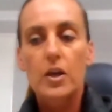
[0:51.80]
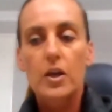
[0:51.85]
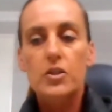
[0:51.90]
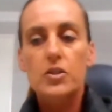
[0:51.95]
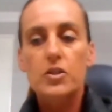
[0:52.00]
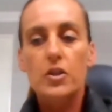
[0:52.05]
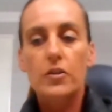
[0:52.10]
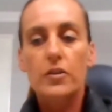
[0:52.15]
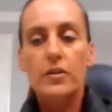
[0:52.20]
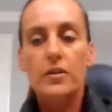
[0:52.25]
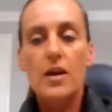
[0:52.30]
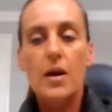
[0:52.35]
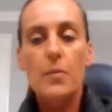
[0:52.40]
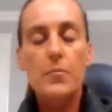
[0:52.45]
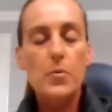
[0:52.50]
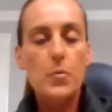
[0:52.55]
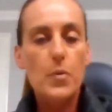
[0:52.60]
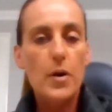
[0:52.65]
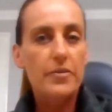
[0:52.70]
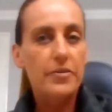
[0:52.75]
So the
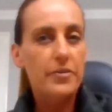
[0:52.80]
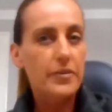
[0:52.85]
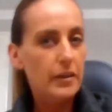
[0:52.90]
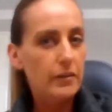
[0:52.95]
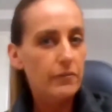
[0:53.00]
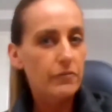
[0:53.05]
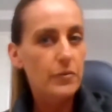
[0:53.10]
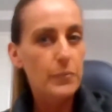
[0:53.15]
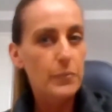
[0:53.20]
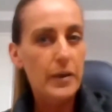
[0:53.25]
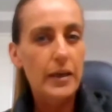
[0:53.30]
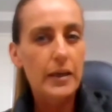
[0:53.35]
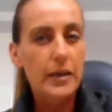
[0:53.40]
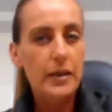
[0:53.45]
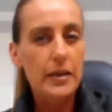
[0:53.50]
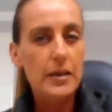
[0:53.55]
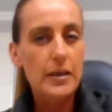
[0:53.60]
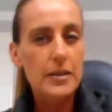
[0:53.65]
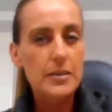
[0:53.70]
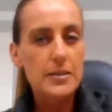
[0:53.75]
number one thing for
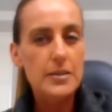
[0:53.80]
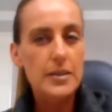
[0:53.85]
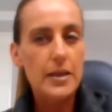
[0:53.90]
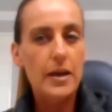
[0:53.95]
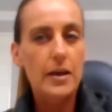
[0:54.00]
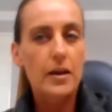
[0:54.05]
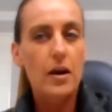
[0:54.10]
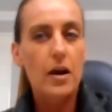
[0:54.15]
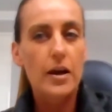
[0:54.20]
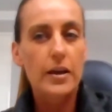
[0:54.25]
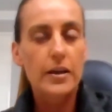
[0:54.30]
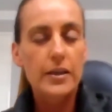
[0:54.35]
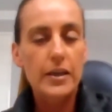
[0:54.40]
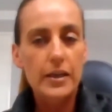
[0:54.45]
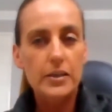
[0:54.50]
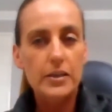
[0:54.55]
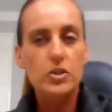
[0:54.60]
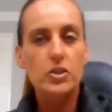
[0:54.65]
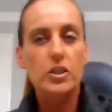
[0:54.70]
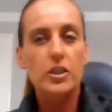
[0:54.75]
me is that I
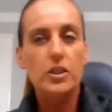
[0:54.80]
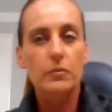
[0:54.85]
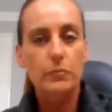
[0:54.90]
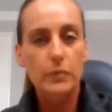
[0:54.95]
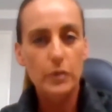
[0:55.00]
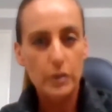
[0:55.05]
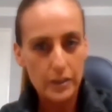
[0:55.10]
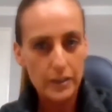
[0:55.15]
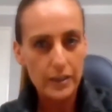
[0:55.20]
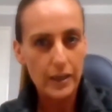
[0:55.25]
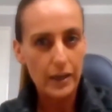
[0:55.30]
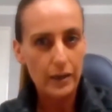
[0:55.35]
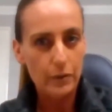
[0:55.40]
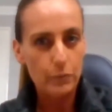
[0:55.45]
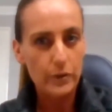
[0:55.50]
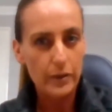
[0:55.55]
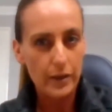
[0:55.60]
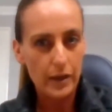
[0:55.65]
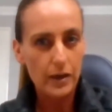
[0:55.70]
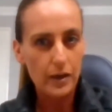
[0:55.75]
needed to communicate
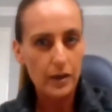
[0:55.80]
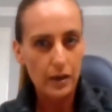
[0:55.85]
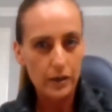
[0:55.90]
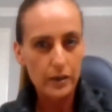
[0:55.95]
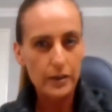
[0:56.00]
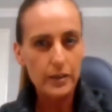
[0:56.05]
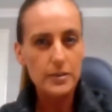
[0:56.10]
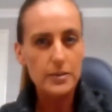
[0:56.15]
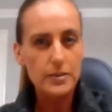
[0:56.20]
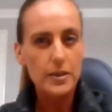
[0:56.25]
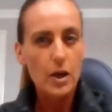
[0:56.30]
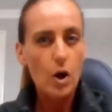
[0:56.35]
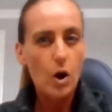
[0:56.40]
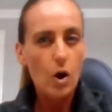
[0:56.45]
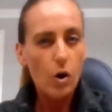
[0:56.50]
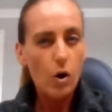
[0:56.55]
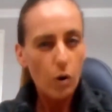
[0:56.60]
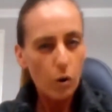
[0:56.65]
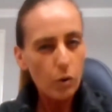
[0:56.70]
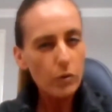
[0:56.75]
with our clients
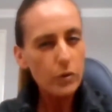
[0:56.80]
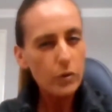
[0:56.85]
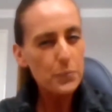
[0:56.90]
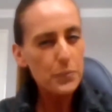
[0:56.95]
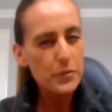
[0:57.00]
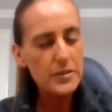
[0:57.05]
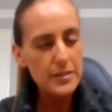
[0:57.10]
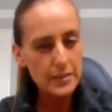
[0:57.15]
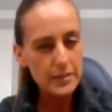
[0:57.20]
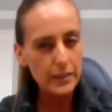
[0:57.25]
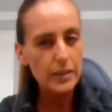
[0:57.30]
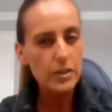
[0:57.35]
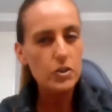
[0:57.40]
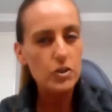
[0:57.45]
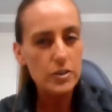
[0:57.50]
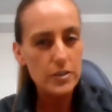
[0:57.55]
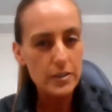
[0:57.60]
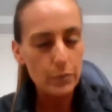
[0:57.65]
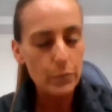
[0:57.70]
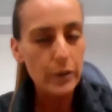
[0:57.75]
all the
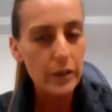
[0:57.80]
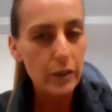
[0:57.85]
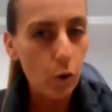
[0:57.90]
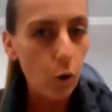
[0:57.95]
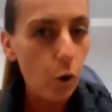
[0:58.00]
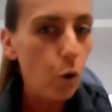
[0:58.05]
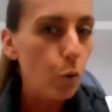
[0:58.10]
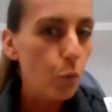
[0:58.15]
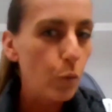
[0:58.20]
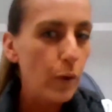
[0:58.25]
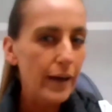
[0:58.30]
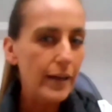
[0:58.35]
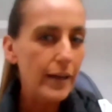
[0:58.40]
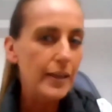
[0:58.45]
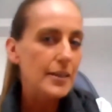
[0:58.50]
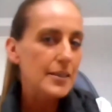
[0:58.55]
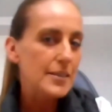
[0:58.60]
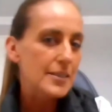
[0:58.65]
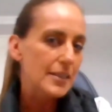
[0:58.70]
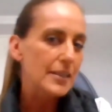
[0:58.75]
procedures that we
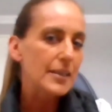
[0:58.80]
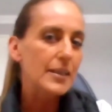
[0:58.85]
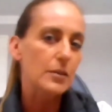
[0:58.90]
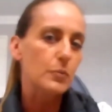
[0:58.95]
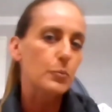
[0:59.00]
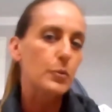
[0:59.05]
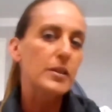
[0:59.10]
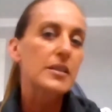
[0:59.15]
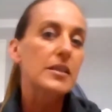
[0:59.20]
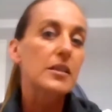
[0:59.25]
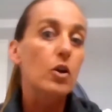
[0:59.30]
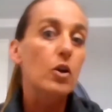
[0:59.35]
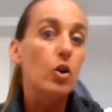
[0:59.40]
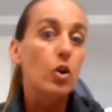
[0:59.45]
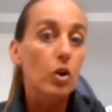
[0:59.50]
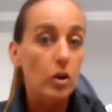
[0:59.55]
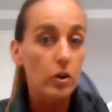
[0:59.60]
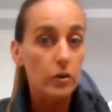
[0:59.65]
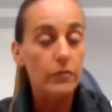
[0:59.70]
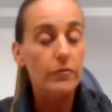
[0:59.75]
already did. We did a
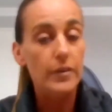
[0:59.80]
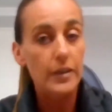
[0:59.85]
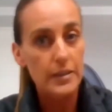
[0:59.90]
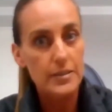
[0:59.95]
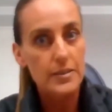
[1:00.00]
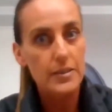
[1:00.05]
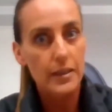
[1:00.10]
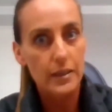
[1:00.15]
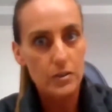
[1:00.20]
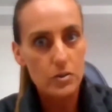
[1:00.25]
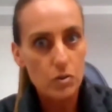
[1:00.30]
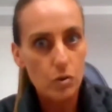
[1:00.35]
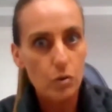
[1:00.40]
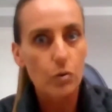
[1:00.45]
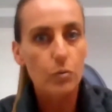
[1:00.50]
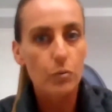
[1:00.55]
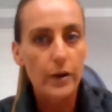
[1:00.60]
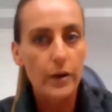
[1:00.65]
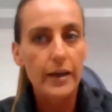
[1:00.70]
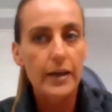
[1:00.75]
lot of these things
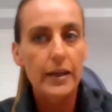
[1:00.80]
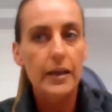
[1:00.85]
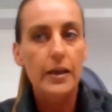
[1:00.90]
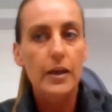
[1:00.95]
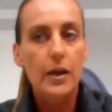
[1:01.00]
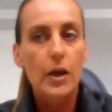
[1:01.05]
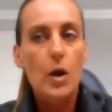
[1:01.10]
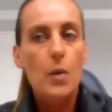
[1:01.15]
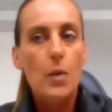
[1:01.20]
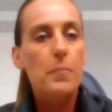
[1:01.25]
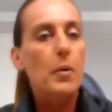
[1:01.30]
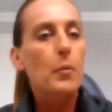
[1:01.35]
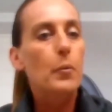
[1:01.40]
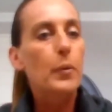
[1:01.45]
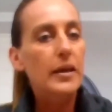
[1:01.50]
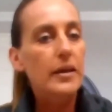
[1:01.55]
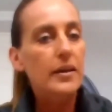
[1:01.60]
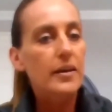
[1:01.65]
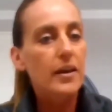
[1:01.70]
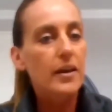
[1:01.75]
already, but
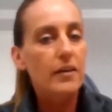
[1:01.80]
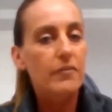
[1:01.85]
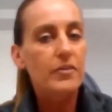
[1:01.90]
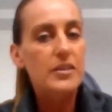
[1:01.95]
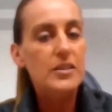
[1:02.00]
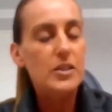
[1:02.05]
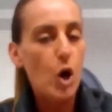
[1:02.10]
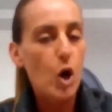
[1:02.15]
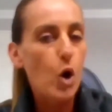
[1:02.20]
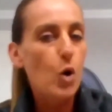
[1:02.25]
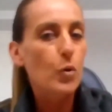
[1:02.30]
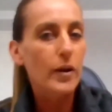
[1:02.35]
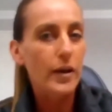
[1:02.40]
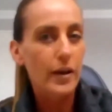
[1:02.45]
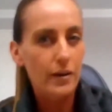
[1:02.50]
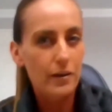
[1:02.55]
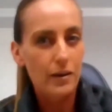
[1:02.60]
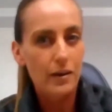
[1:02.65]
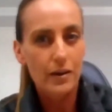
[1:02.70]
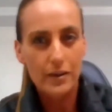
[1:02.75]
we never told
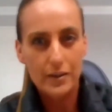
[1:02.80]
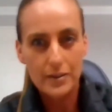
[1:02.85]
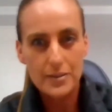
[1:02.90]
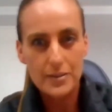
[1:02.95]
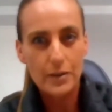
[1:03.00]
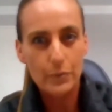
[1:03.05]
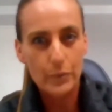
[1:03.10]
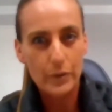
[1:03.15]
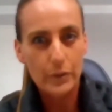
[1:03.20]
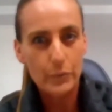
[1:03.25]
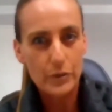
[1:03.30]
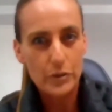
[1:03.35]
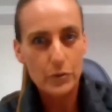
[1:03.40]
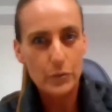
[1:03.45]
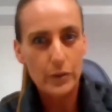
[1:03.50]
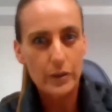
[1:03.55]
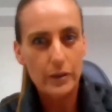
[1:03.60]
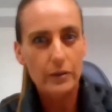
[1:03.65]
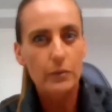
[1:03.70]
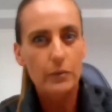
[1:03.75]
our clients that we were
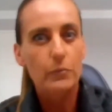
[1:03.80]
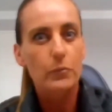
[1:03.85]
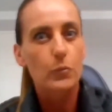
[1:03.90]
doing them.